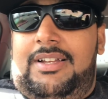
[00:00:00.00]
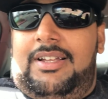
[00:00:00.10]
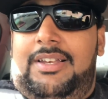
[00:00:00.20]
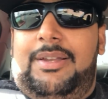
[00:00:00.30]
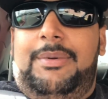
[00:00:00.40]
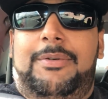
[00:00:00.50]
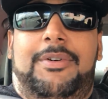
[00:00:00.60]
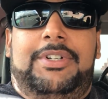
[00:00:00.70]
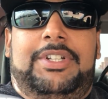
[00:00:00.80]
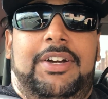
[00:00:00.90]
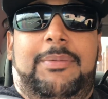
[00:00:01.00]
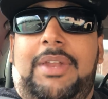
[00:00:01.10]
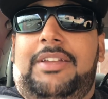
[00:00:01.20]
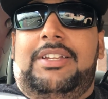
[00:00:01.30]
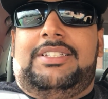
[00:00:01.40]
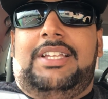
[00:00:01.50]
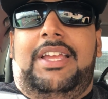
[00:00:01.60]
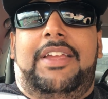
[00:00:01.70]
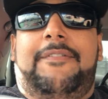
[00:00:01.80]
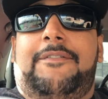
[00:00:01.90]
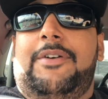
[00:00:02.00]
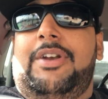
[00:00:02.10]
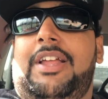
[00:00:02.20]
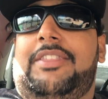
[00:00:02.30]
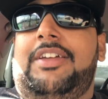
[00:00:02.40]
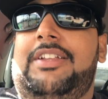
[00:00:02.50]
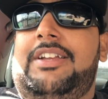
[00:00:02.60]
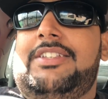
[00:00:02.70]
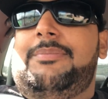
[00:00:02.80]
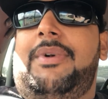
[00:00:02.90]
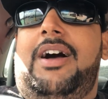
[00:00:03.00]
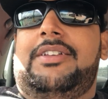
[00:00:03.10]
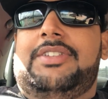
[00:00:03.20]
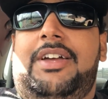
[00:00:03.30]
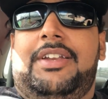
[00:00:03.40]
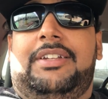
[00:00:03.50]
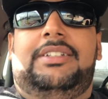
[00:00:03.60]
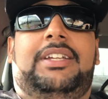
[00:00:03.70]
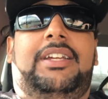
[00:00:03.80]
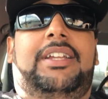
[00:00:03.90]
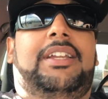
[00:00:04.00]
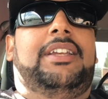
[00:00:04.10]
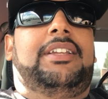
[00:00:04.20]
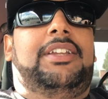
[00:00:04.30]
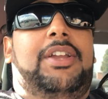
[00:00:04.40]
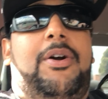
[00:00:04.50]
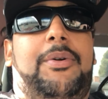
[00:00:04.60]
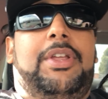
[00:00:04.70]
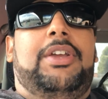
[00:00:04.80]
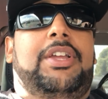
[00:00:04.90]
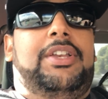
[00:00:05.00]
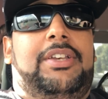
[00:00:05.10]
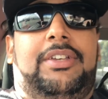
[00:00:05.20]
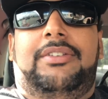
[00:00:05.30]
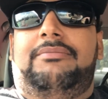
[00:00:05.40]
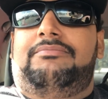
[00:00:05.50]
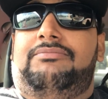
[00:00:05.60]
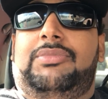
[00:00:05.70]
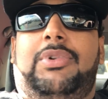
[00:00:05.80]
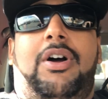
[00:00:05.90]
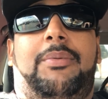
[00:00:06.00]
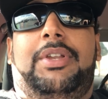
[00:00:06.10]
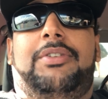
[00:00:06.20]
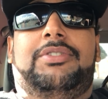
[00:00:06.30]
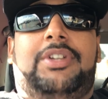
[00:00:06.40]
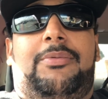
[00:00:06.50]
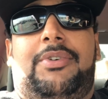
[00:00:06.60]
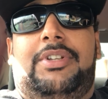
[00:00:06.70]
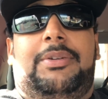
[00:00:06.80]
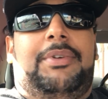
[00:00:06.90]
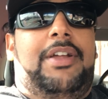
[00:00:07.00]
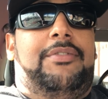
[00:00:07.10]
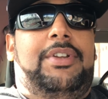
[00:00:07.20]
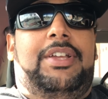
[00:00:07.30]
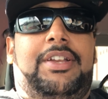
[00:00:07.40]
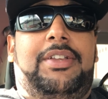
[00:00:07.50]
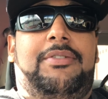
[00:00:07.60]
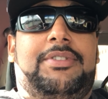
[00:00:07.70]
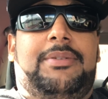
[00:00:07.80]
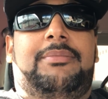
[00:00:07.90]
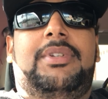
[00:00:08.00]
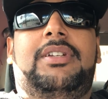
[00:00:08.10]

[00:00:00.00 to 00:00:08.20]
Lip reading: a limited warranty on them, like let's say for like 30,000 miles on it, and you know you can probably use that warranty whenever you're gonna use them.